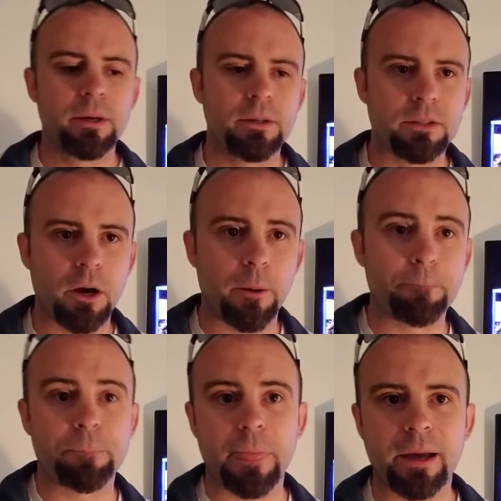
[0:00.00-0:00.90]
So
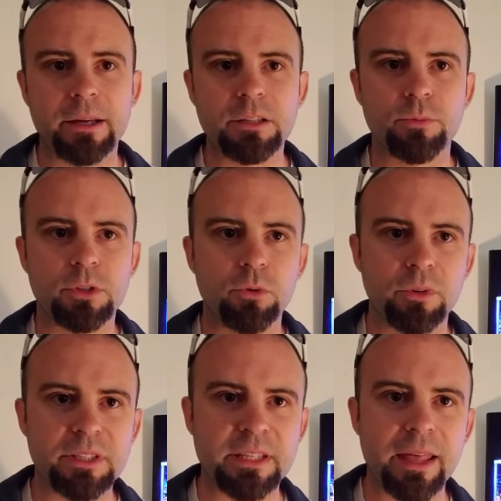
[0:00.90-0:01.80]
I guess it was cool
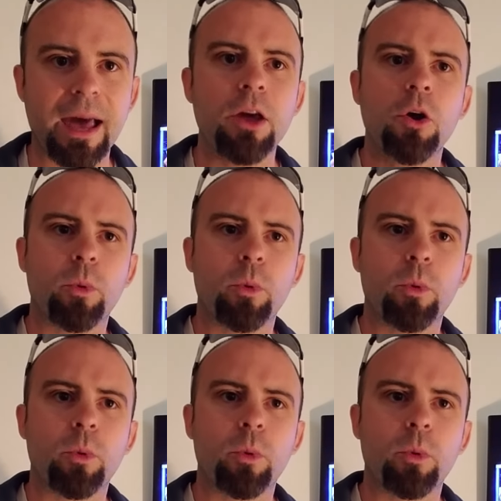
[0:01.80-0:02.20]
to see that.